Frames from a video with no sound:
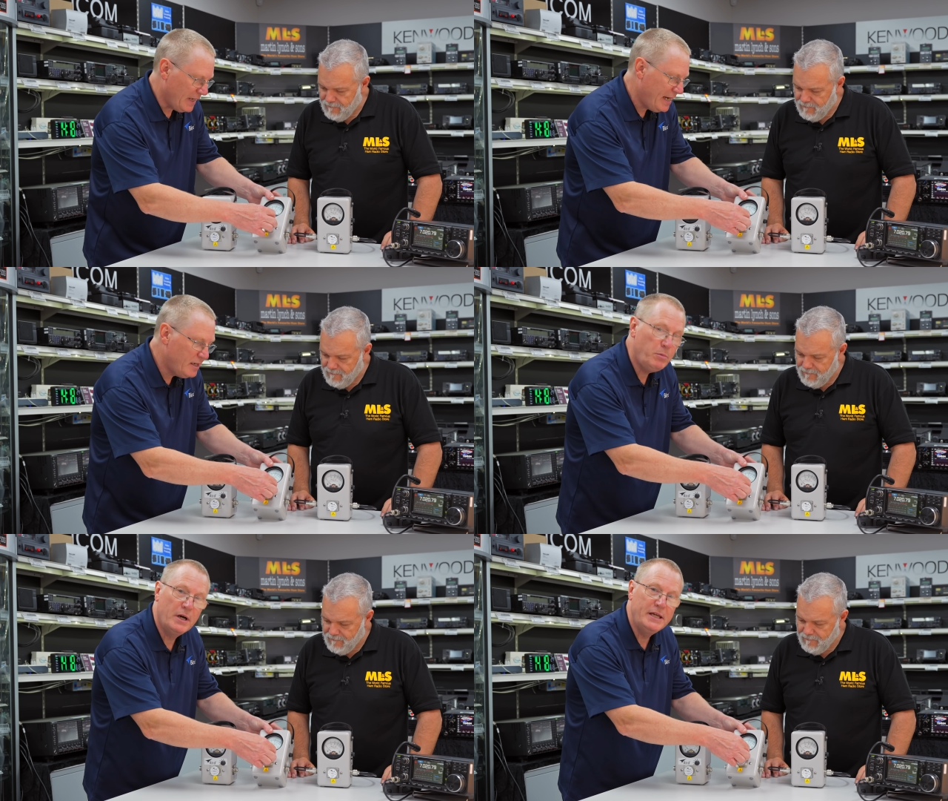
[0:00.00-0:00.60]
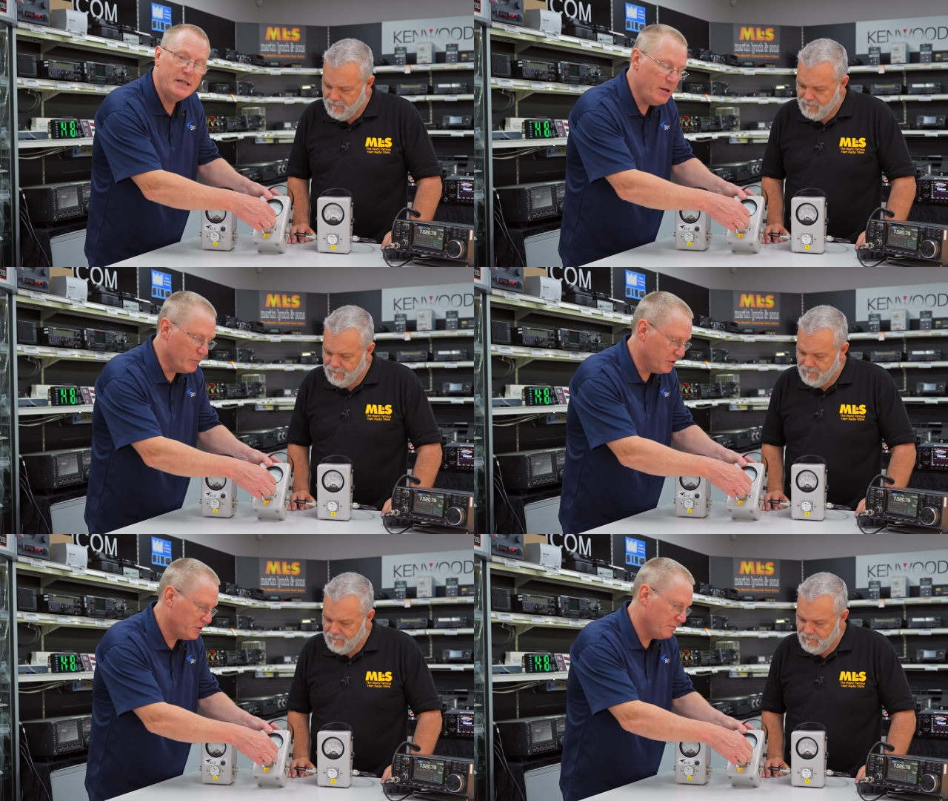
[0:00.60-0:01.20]
Speaker 1: and a plug-in
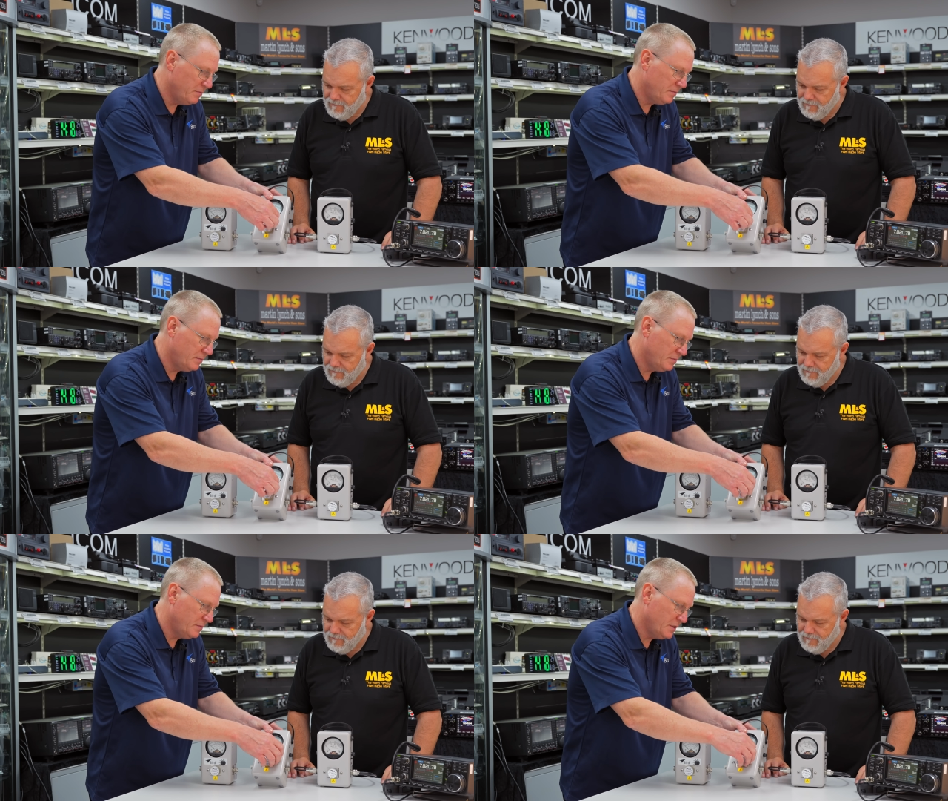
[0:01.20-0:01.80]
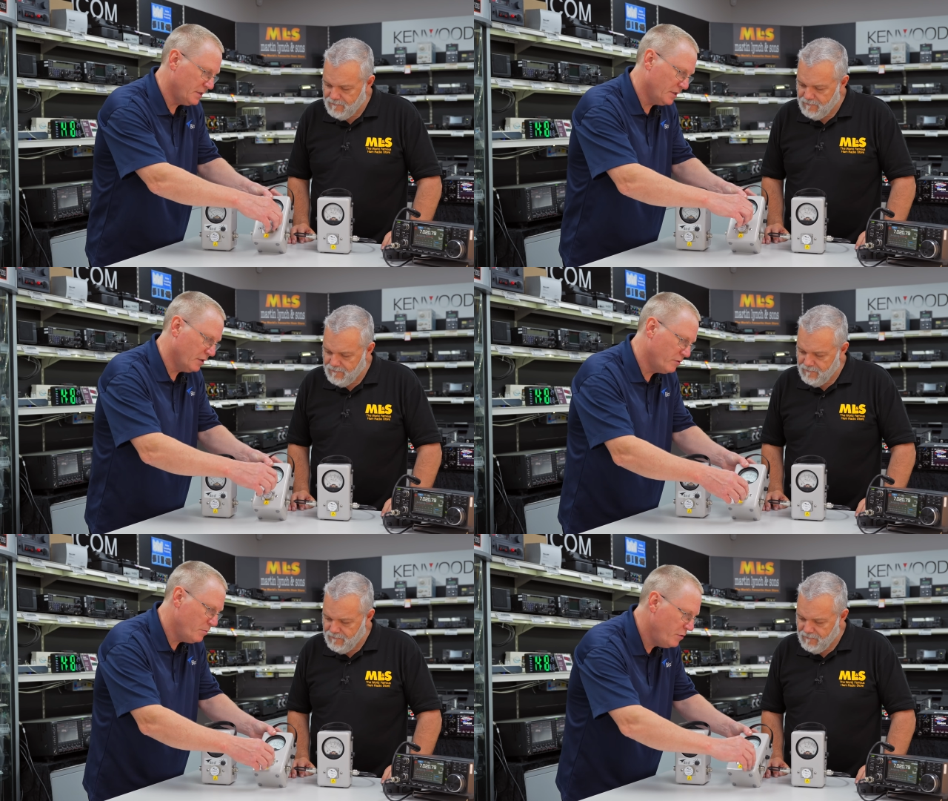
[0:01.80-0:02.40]
element.
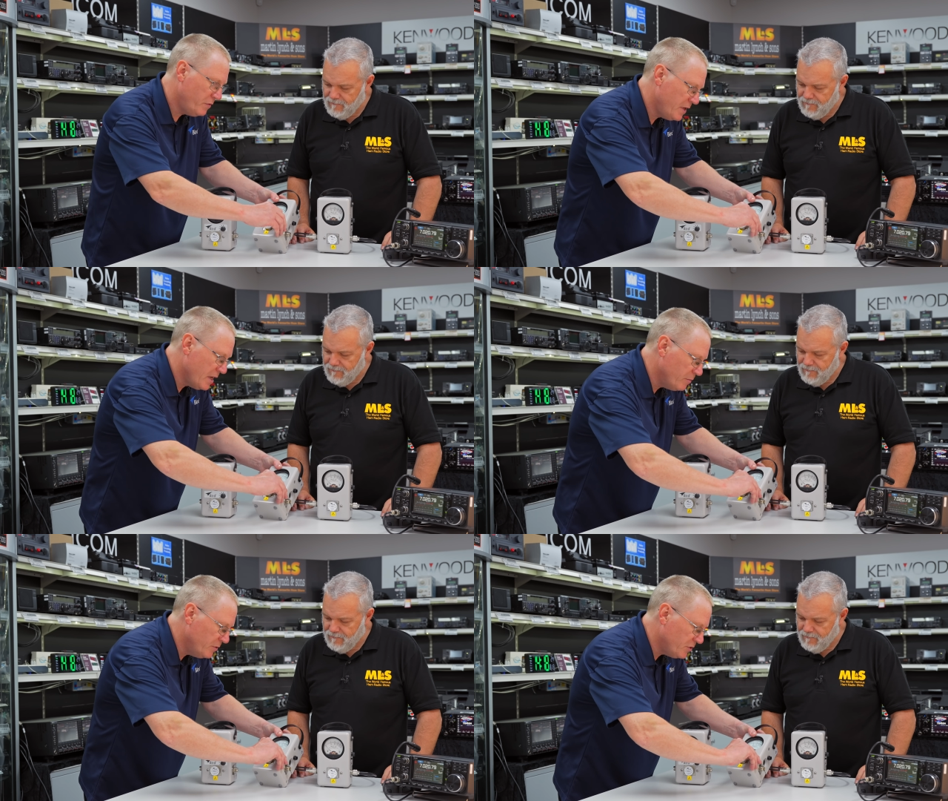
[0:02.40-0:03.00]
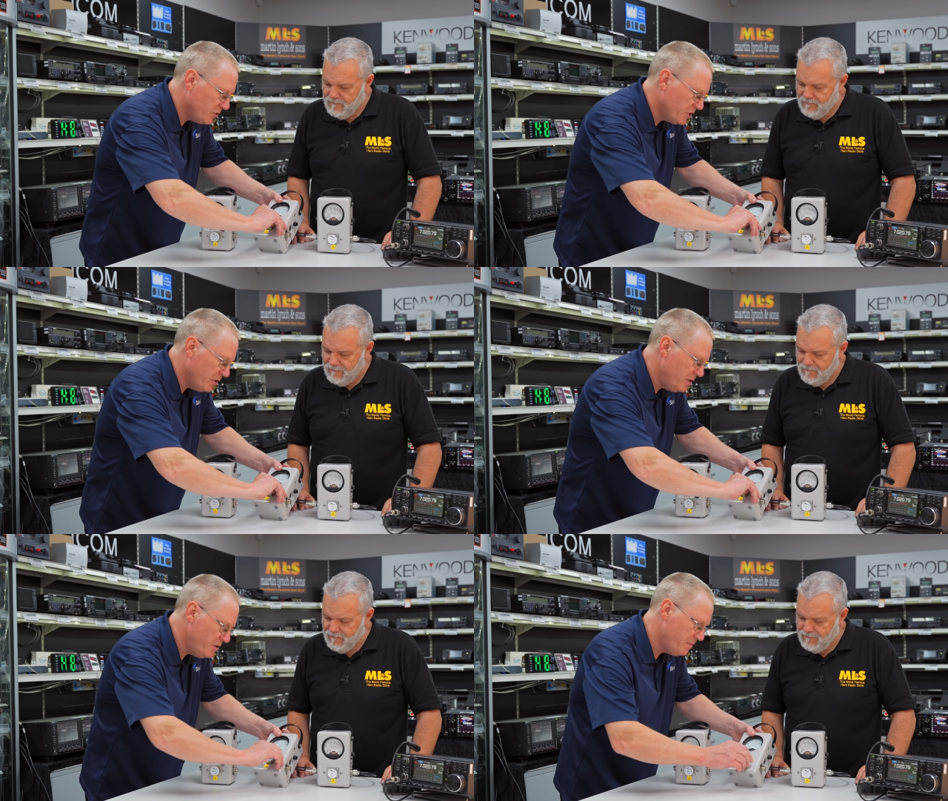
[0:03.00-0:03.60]
And I'll remove the element to
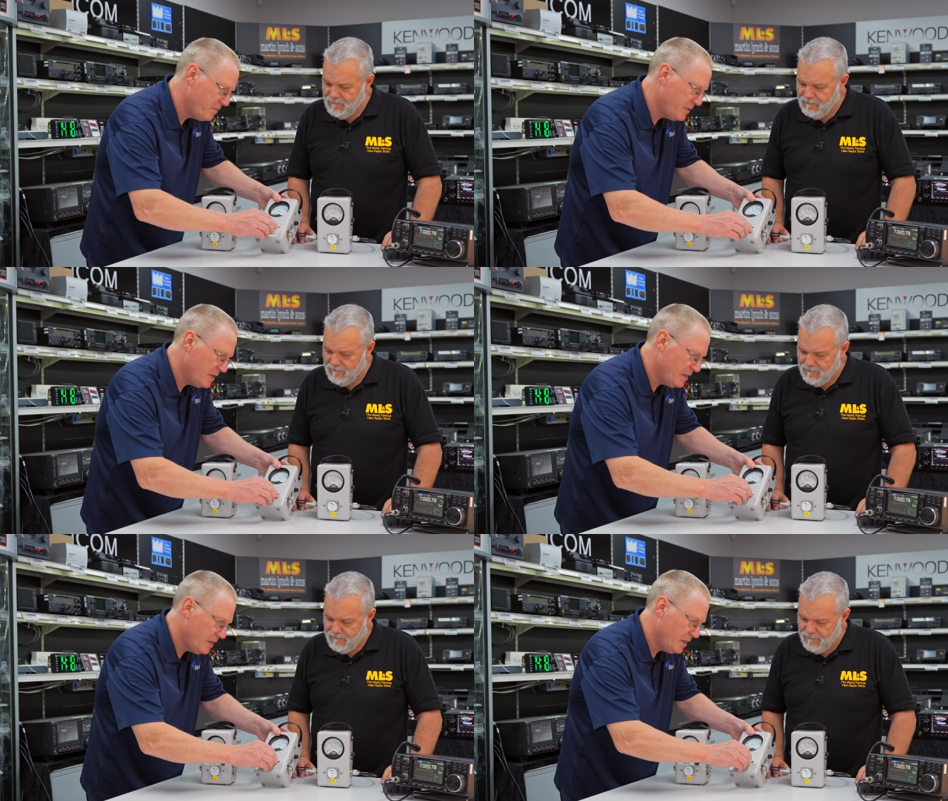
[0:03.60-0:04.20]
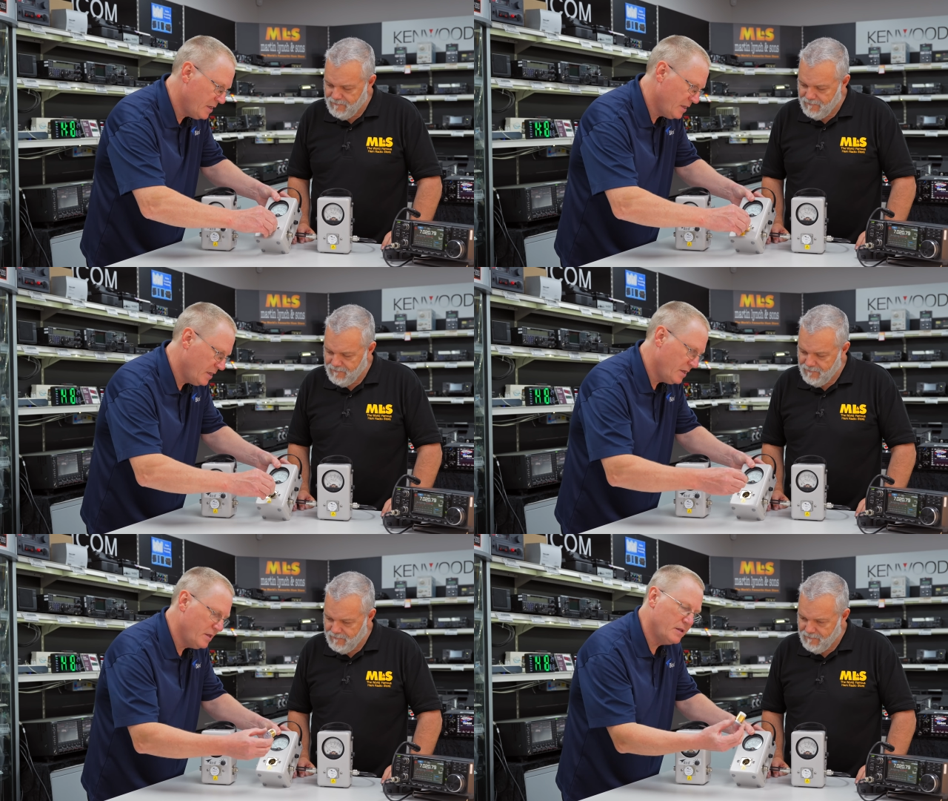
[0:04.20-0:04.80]
show you.
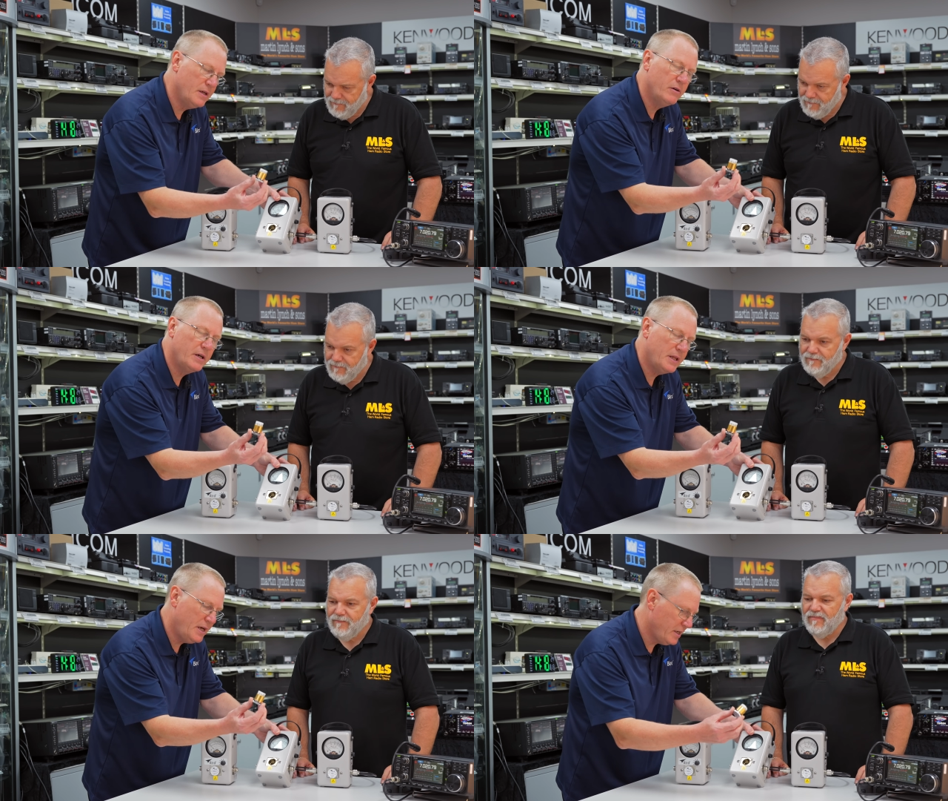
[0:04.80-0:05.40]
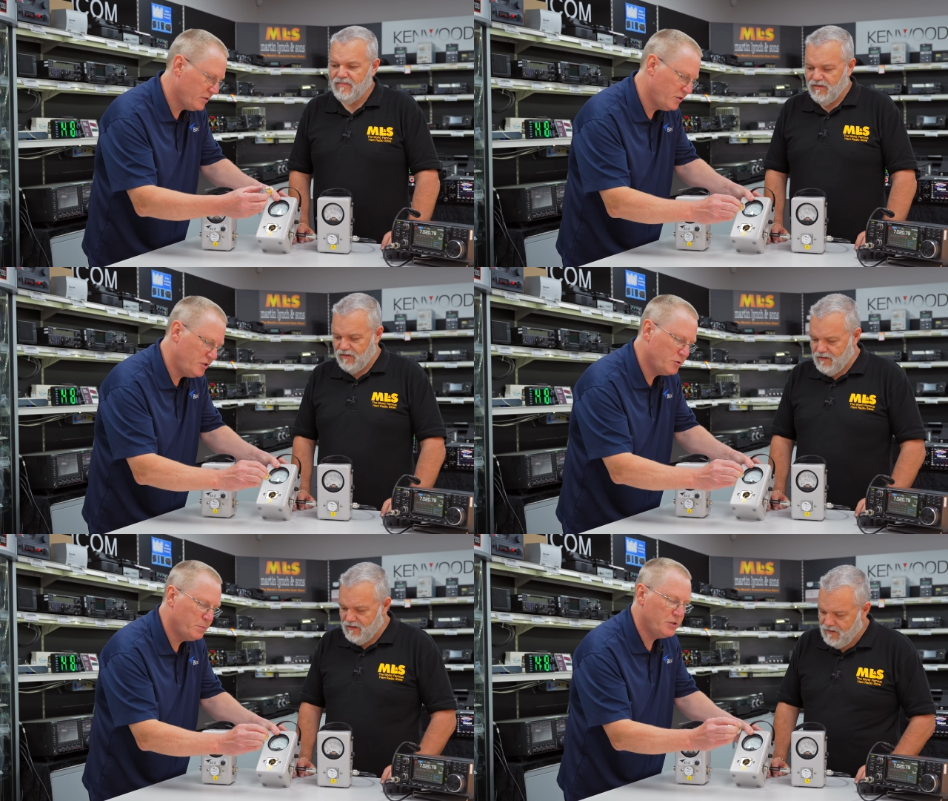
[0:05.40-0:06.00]
They're like
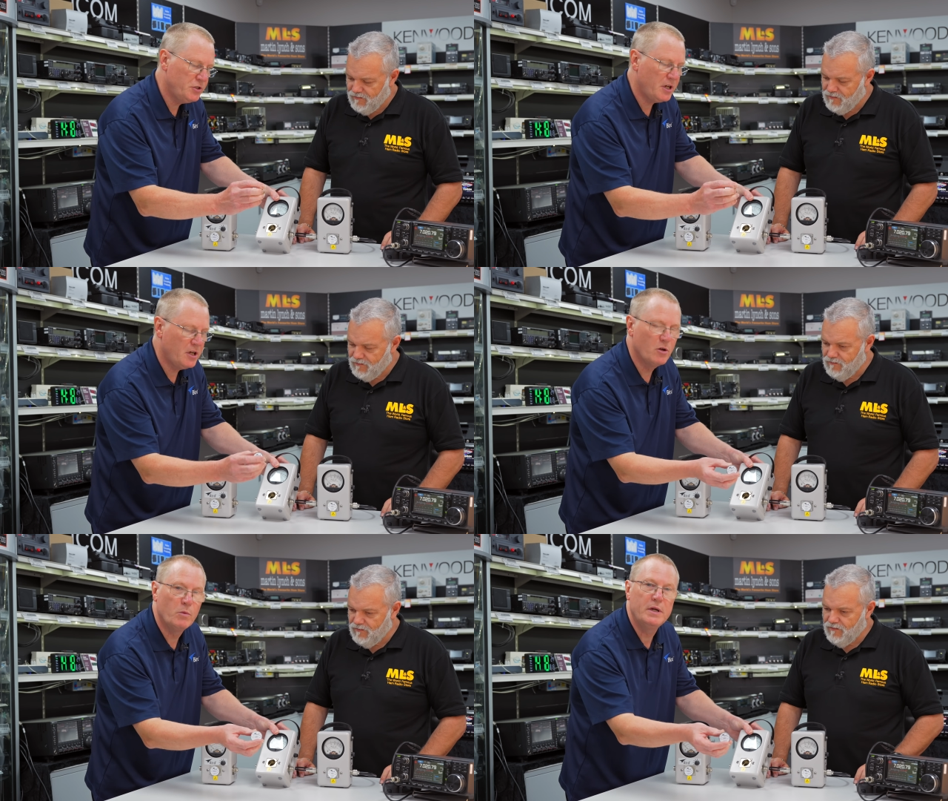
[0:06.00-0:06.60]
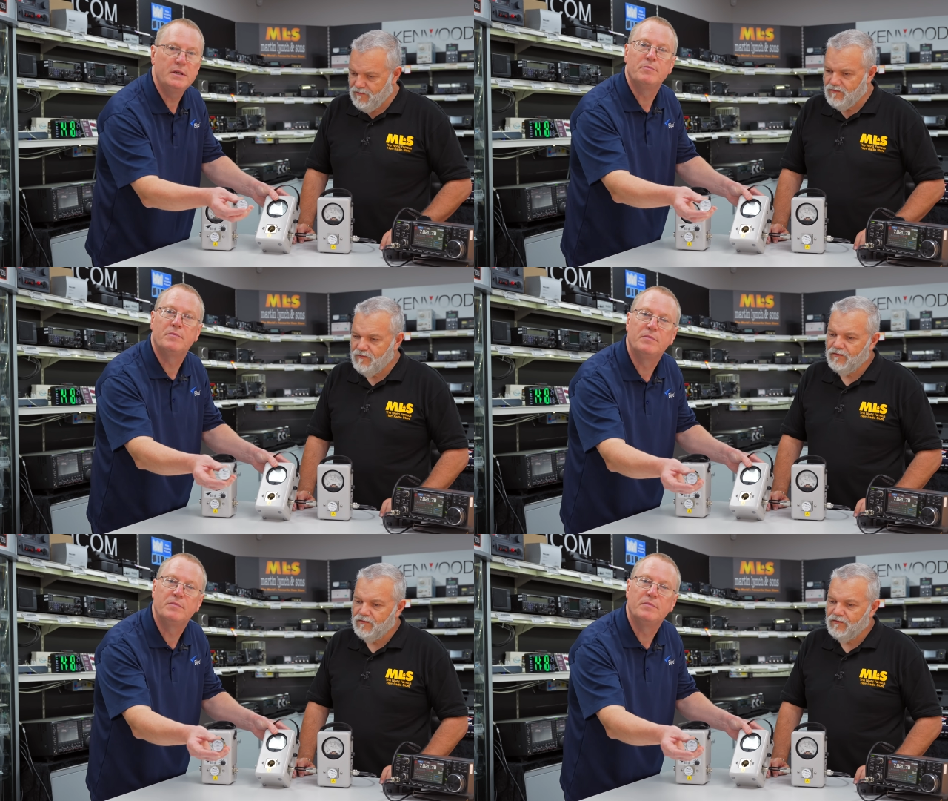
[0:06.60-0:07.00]
that. This particular one